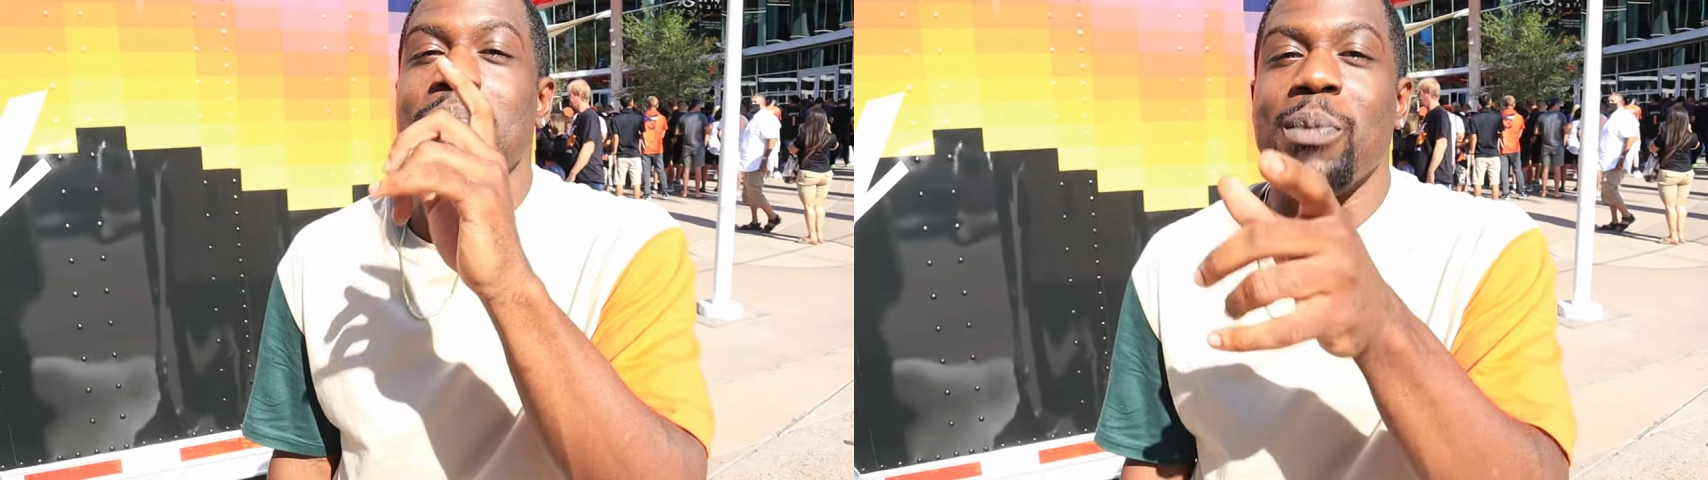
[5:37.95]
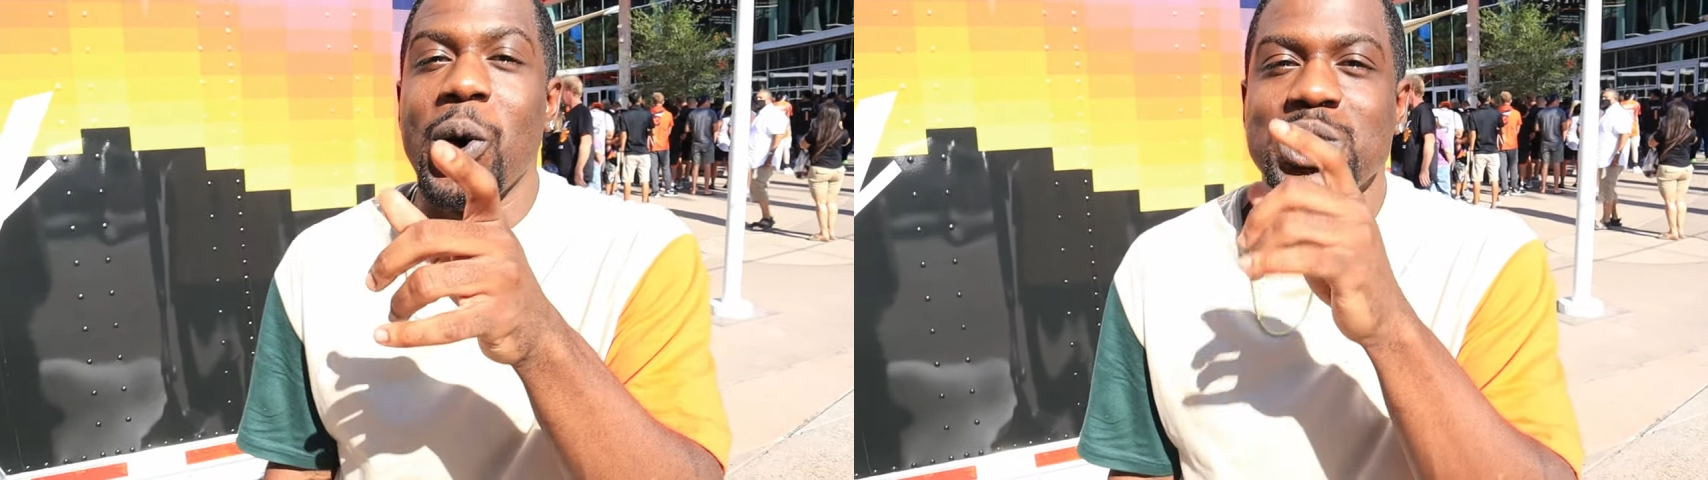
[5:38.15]
the
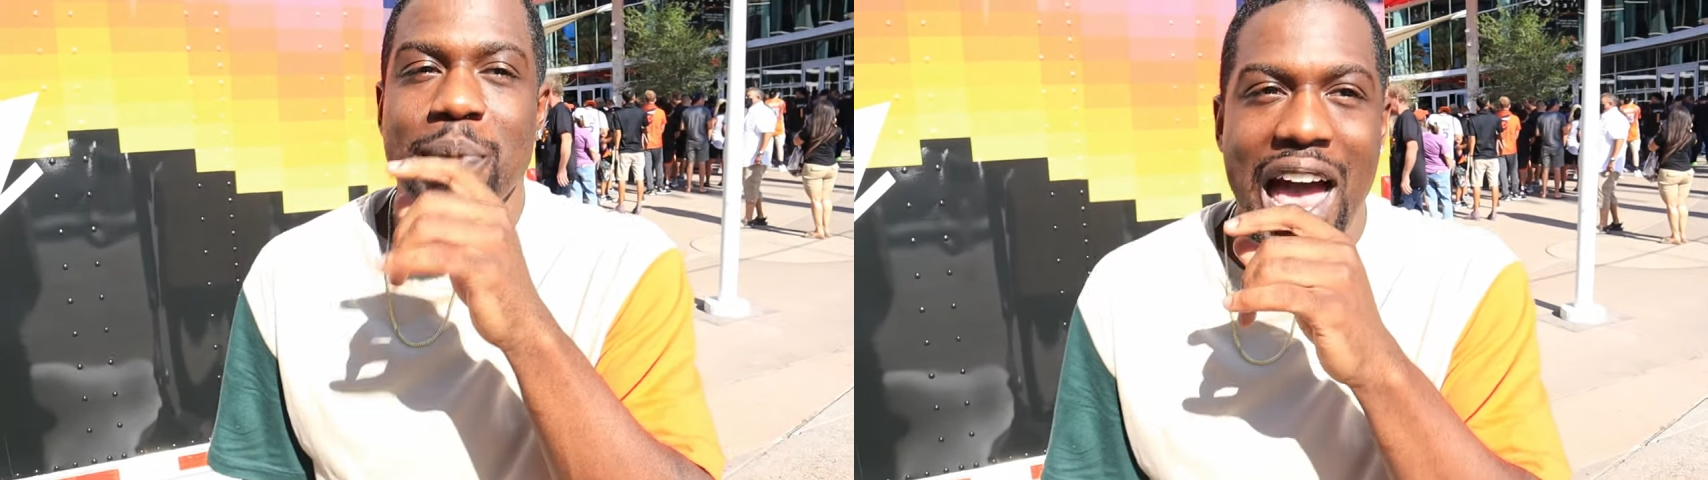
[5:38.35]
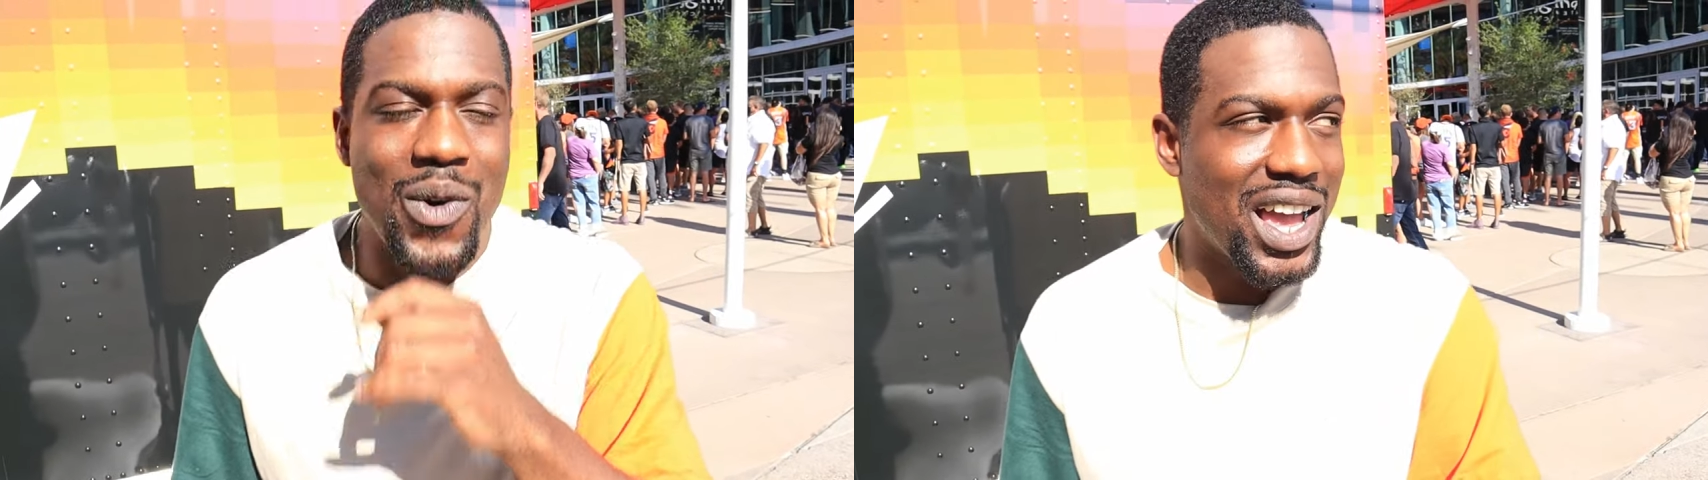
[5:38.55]
most
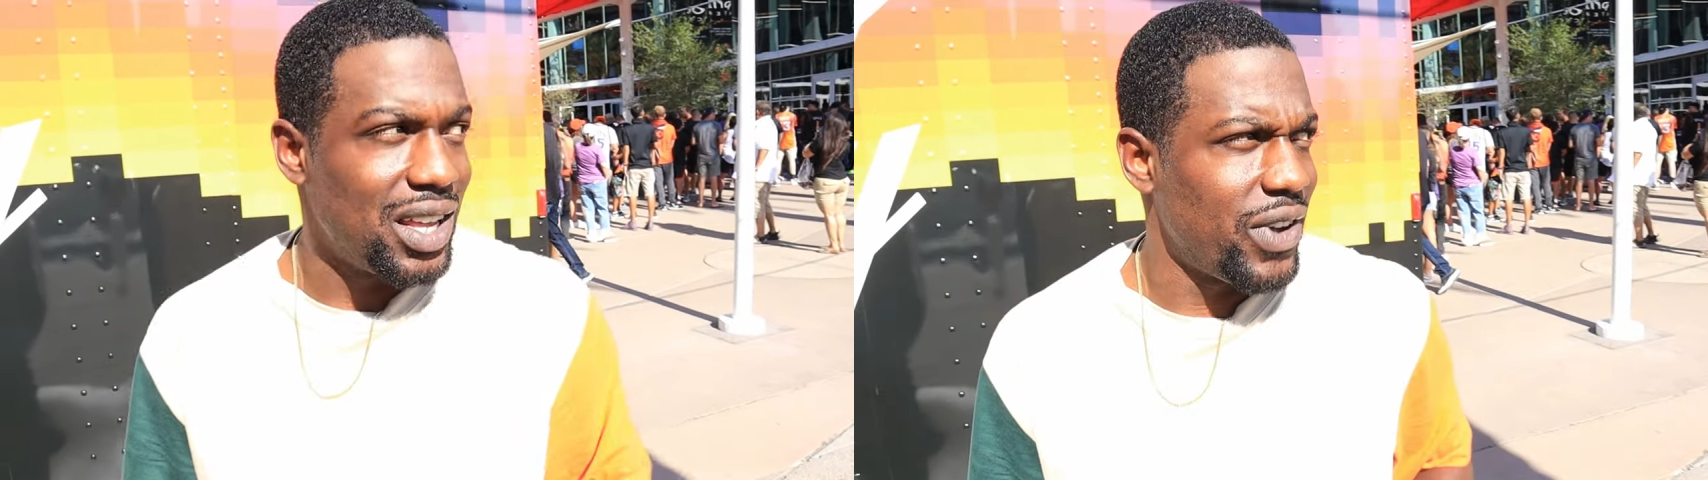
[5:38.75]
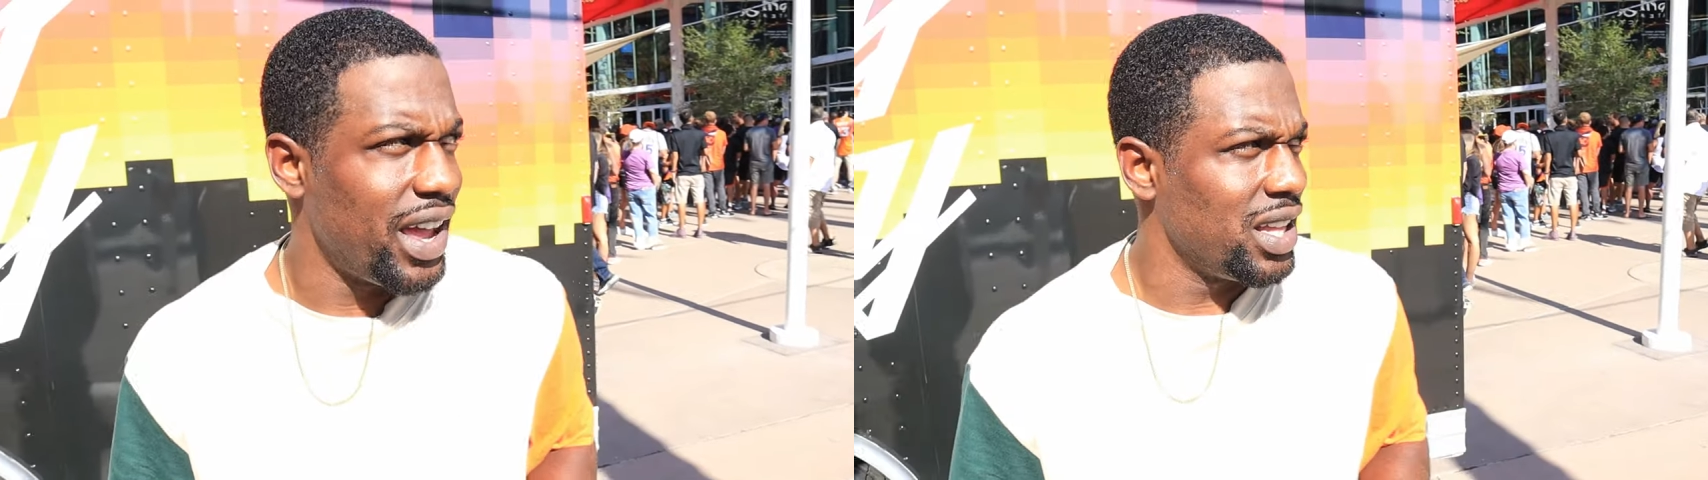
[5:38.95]

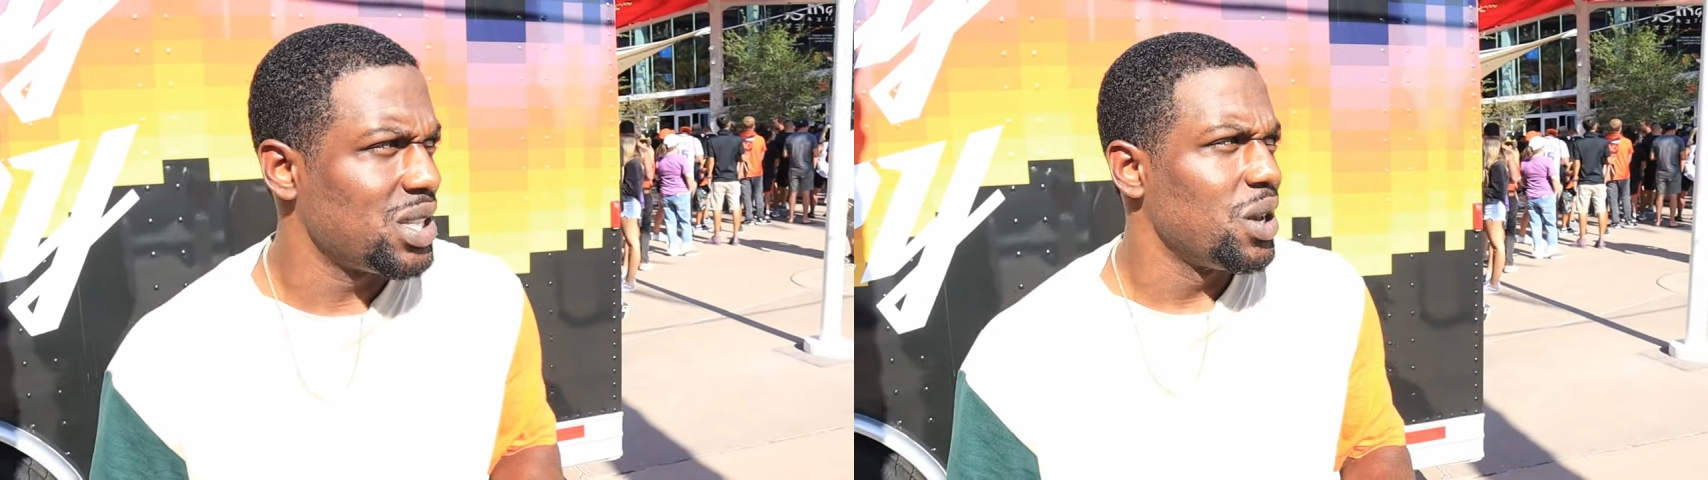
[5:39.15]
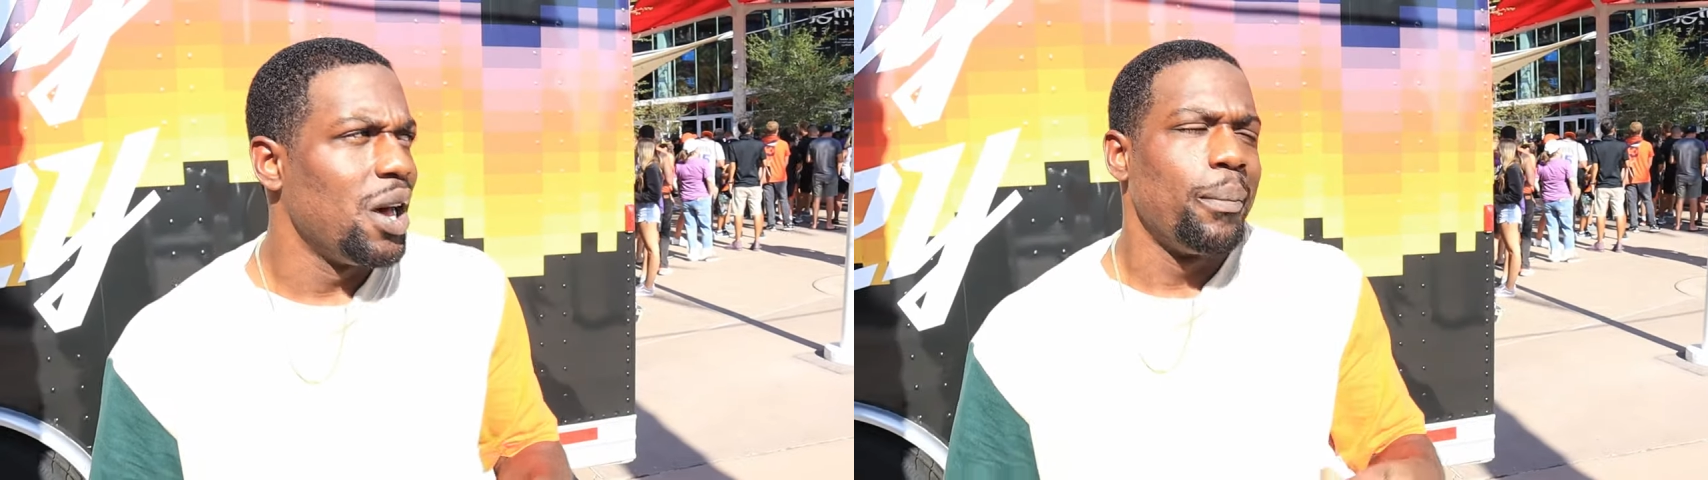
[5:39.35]
bandwagon fans.